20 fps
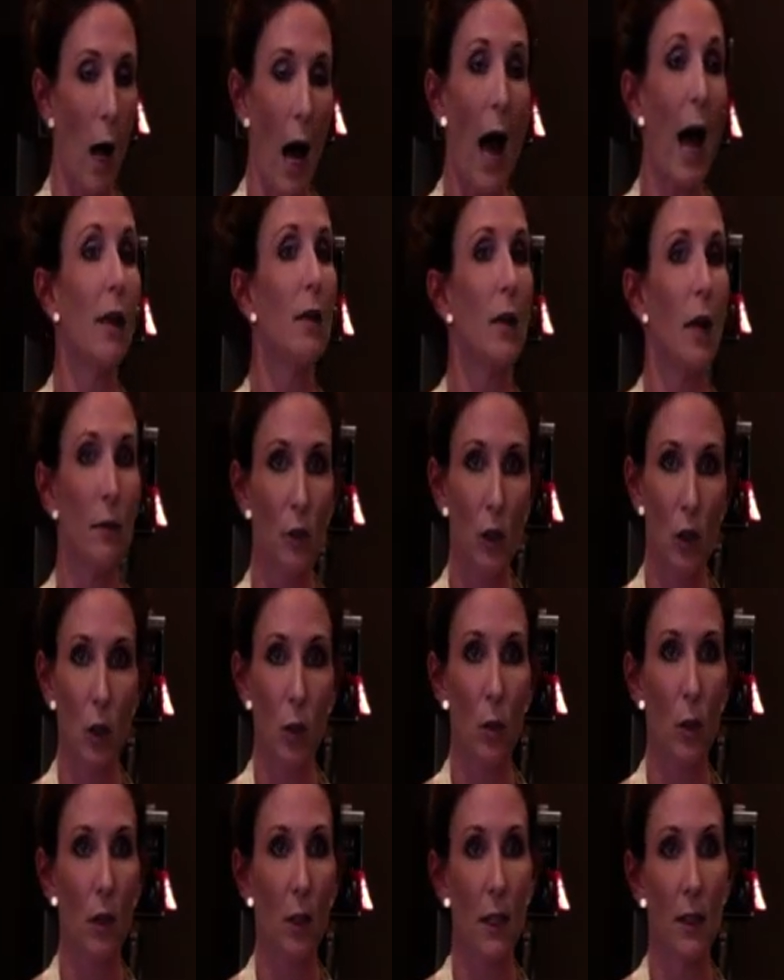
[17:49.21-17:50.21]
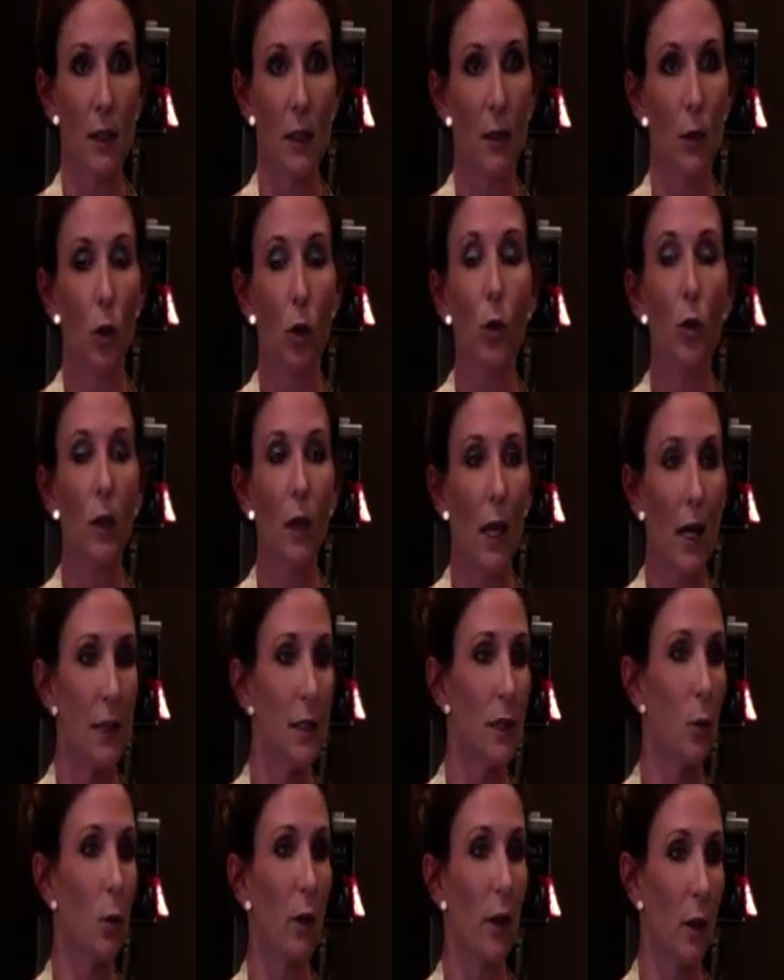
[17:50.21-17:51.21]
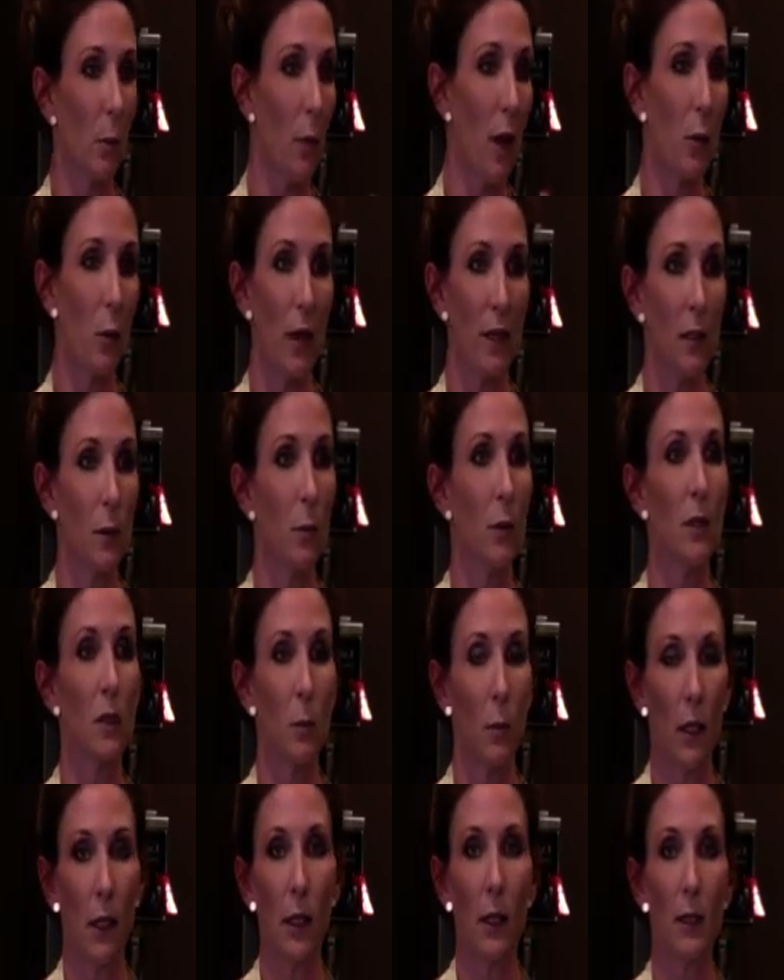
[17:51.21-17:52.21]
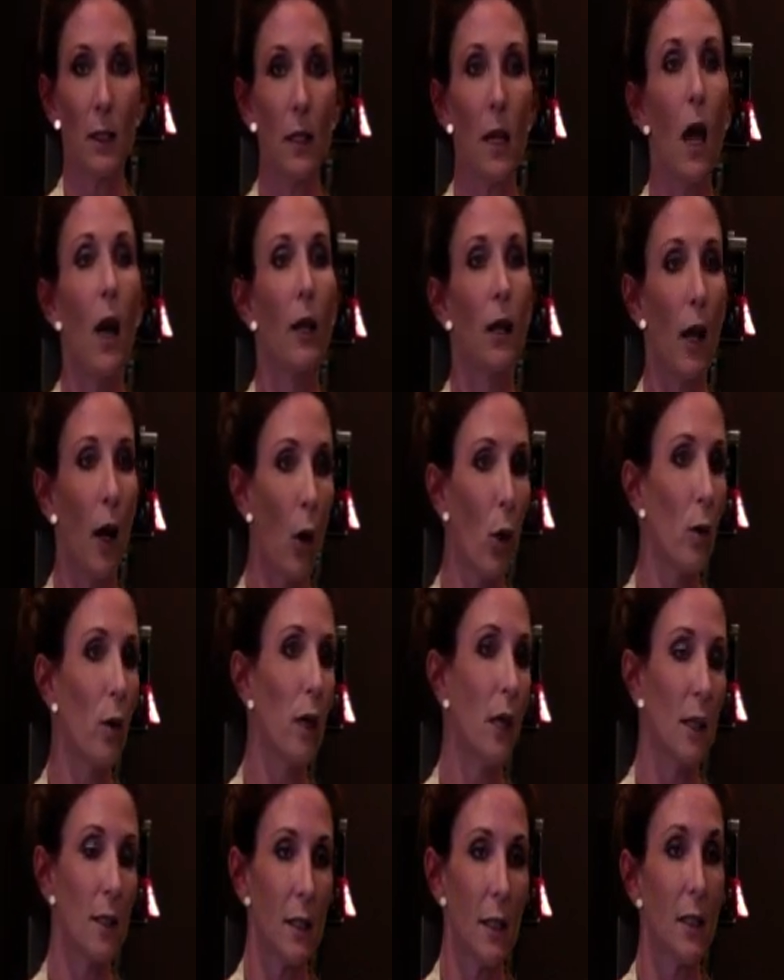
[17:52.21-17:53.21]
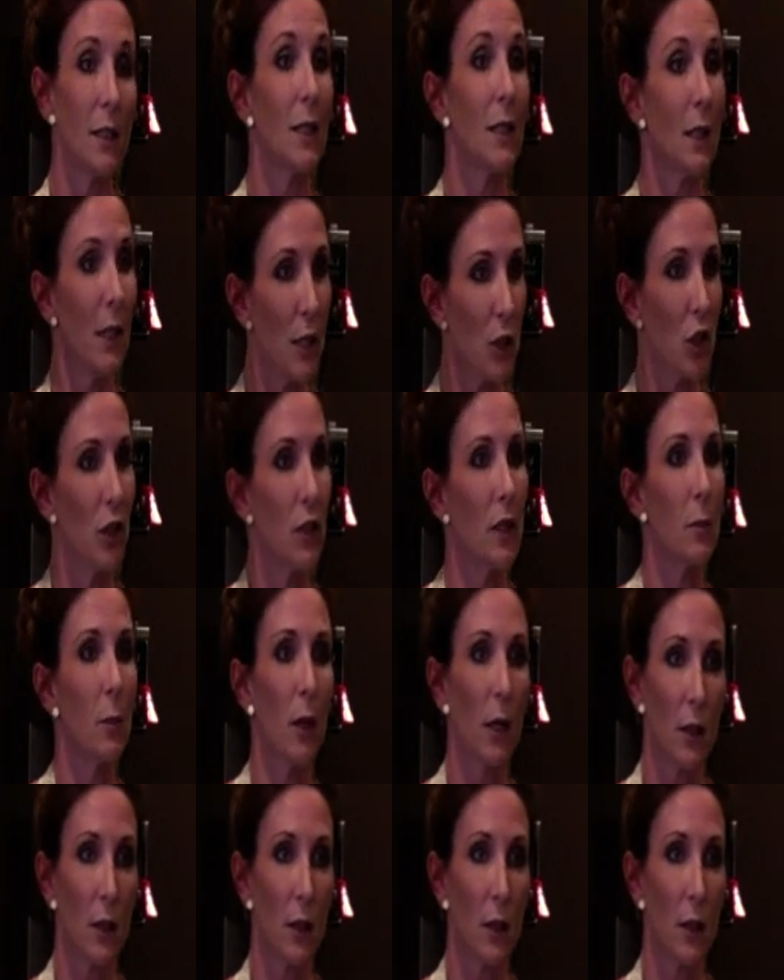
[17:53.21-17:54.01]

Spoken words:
I love to utilize it within my recipes because not only is it delicious,